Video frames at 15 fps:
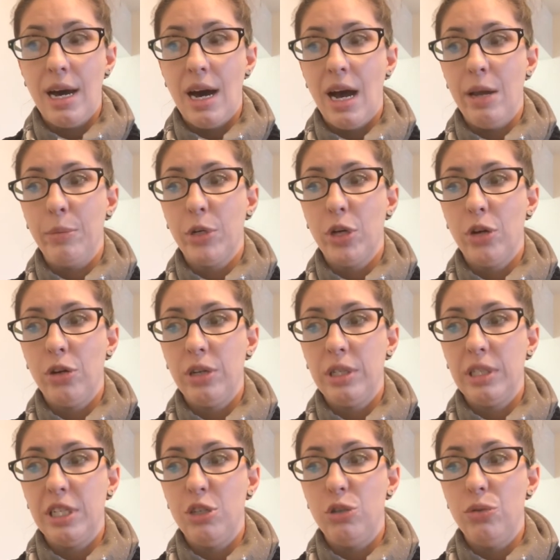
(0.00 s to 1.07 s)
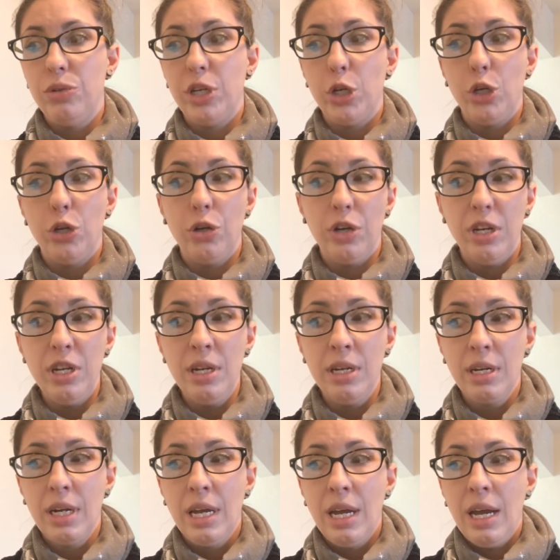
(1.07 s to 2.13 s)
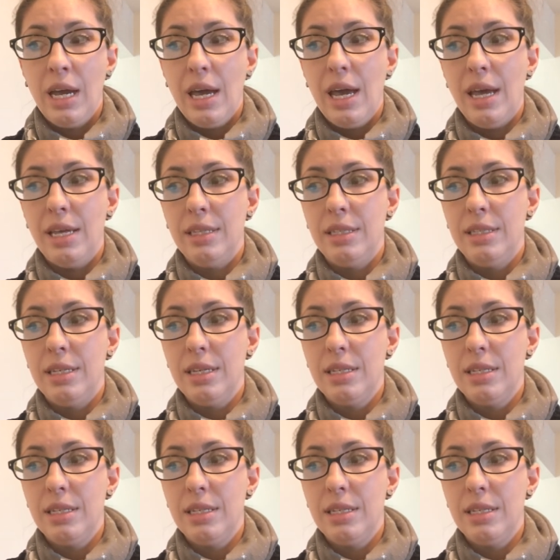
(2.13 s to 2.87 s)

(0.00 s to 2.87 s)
I'm currently doing good, and